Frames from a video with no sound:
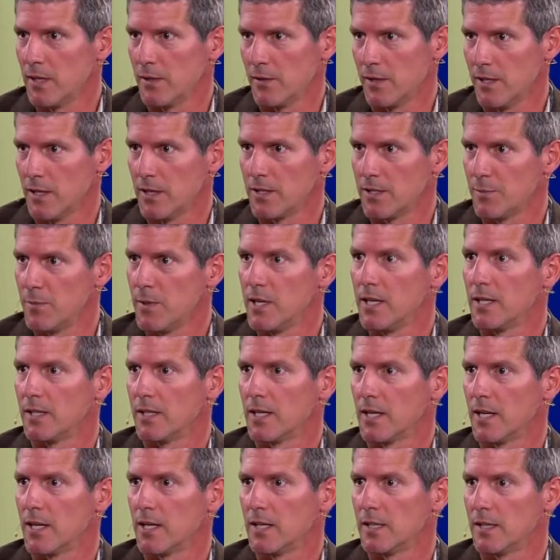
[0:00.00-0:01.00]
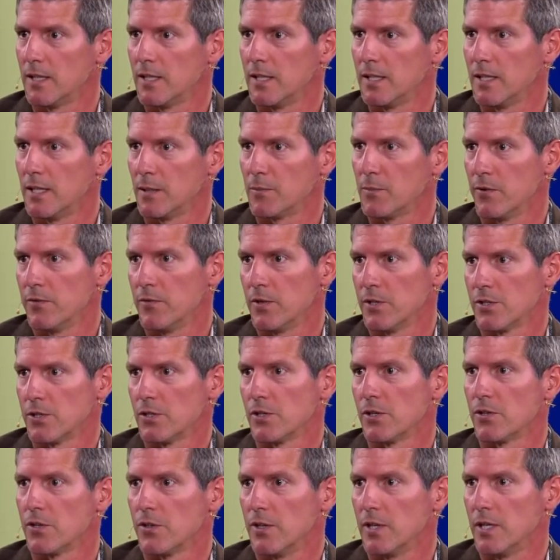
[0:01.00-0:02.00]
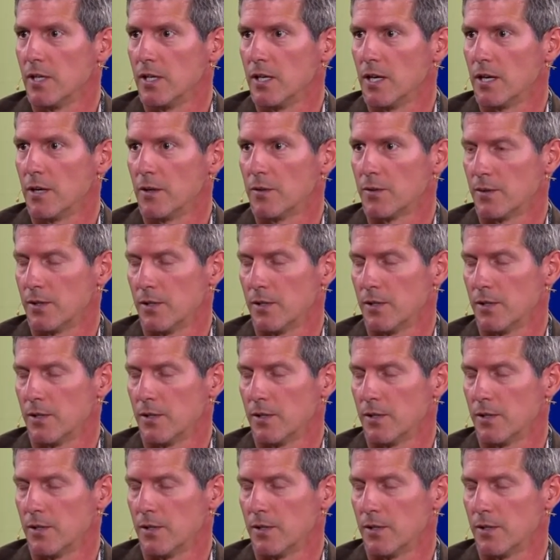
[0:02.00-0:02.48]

than is being done at the uh, provincial or the uh,